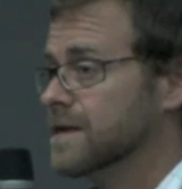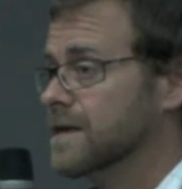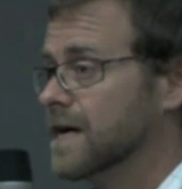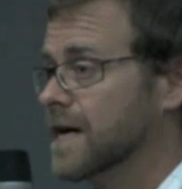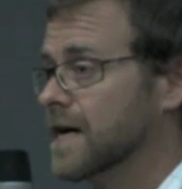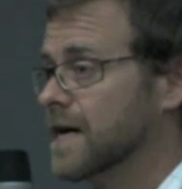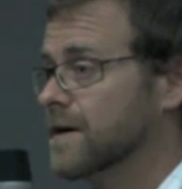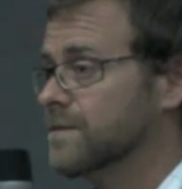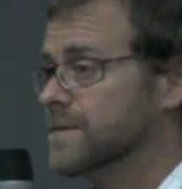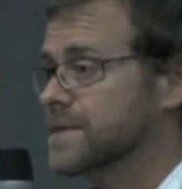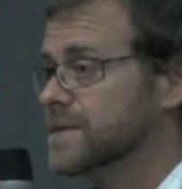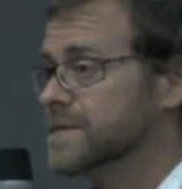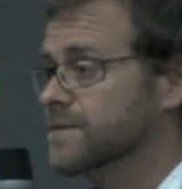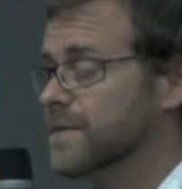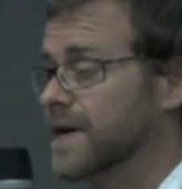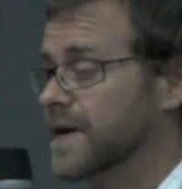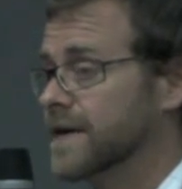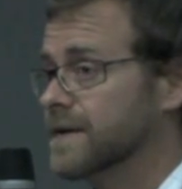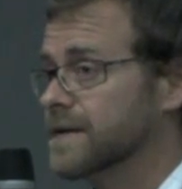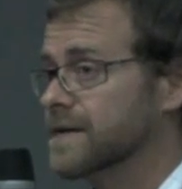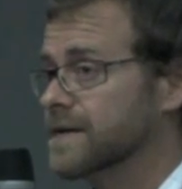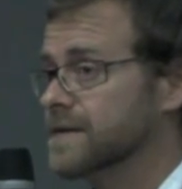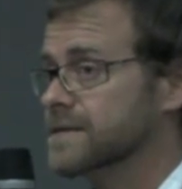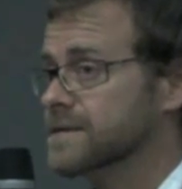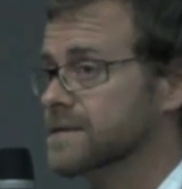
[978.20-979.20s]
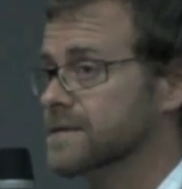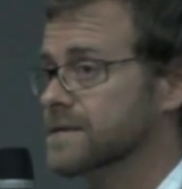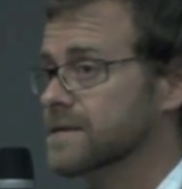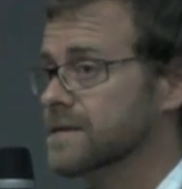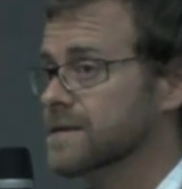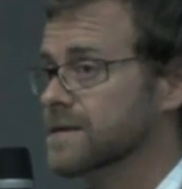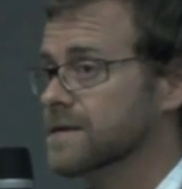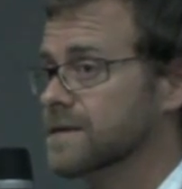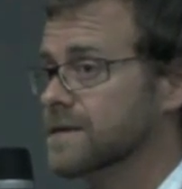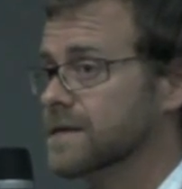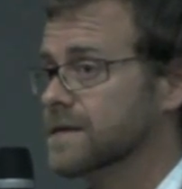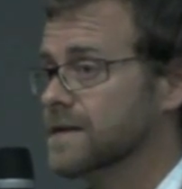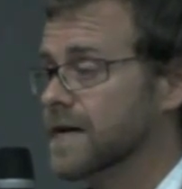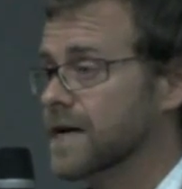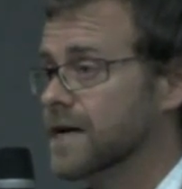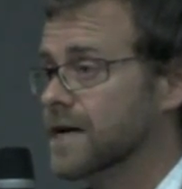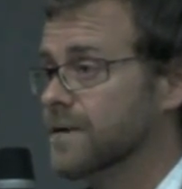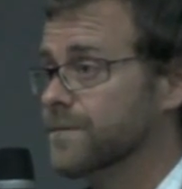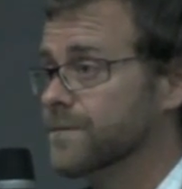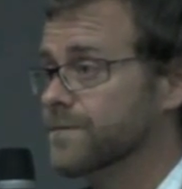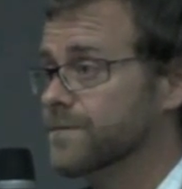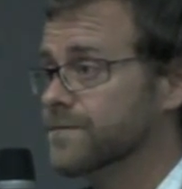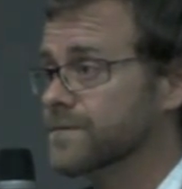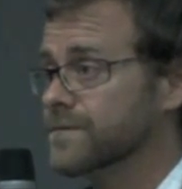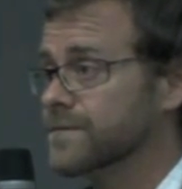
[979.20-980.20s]
um, to make it
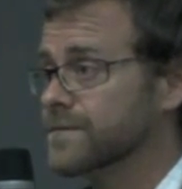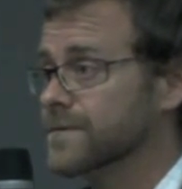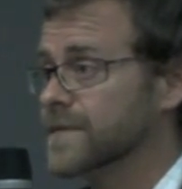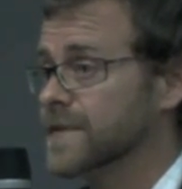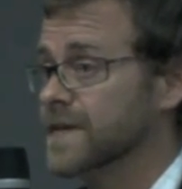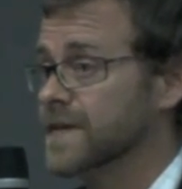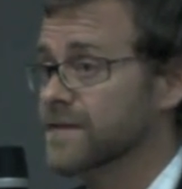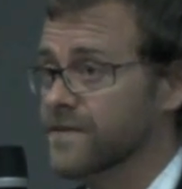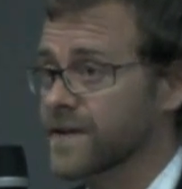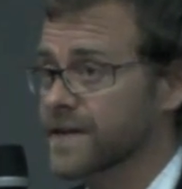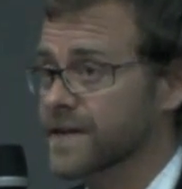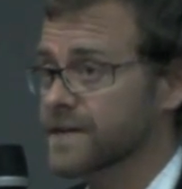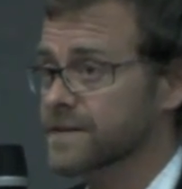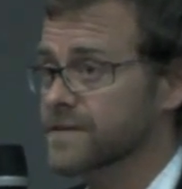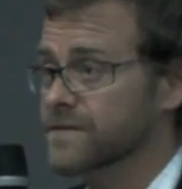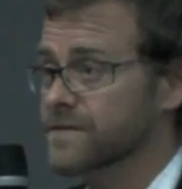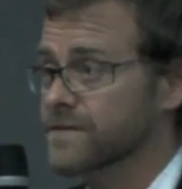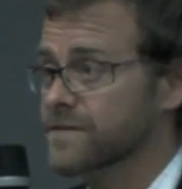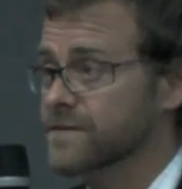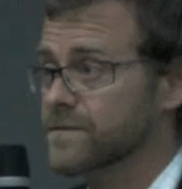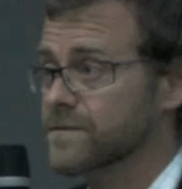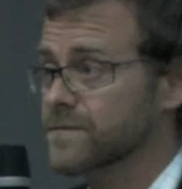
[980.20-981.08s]
um, effective.